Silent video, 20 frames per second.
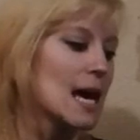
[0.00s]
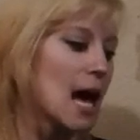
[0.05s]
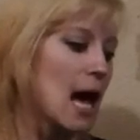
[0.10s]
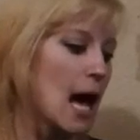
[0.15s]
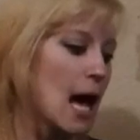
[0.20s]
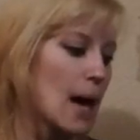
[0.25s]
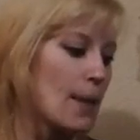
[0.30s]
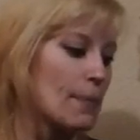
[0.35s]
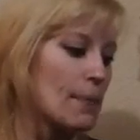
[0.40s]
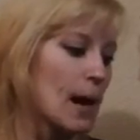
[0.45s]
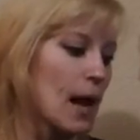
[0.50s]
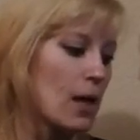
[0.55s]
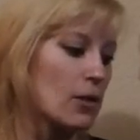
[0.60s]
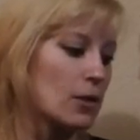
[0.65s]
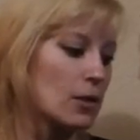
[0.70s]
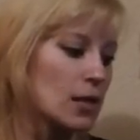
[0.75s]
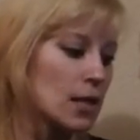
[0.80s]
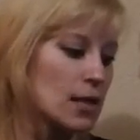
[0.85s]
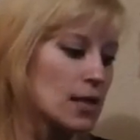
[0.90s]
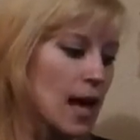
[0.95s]
But
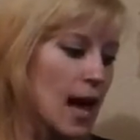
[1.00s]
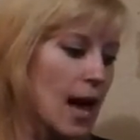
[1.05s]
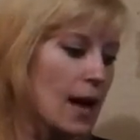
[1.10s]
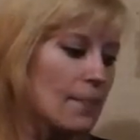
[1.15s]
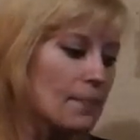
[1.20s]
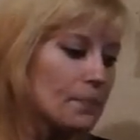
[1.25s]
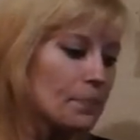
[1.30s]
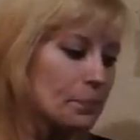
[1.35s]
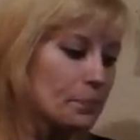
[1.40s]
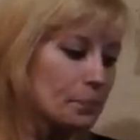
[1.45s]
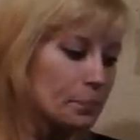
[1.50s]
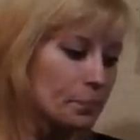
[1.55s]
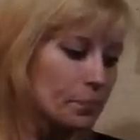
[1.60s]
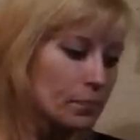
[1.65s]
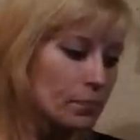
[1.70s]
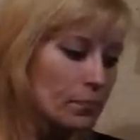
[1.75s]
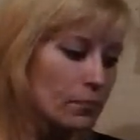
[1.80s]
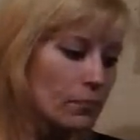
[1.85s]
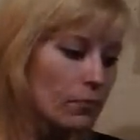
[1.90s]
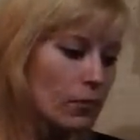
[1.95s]
other than that,
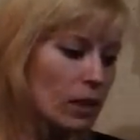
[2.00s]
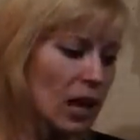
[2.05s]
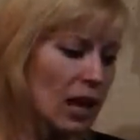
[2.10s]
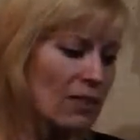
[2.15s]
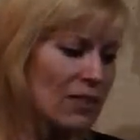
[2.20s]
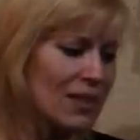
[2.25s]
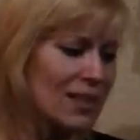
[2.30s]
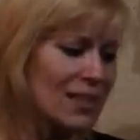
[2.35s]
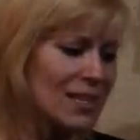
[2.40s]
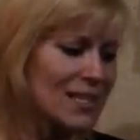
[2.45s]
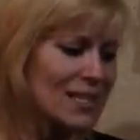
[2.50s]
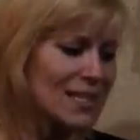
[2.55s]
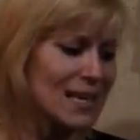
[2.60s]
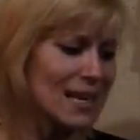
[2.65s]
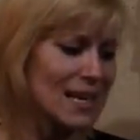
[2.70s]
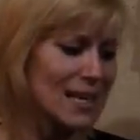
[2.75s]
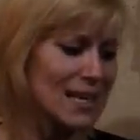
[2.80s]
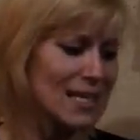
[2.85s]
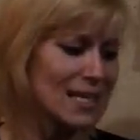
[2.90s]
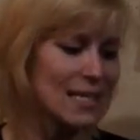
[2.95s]
I think that's
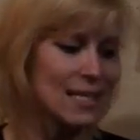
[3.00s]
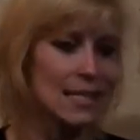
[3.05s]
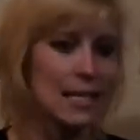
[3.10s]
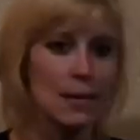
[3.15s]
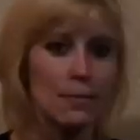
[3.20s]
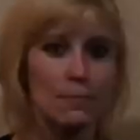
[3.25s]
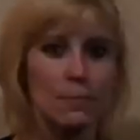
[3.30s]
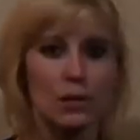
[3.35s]
it.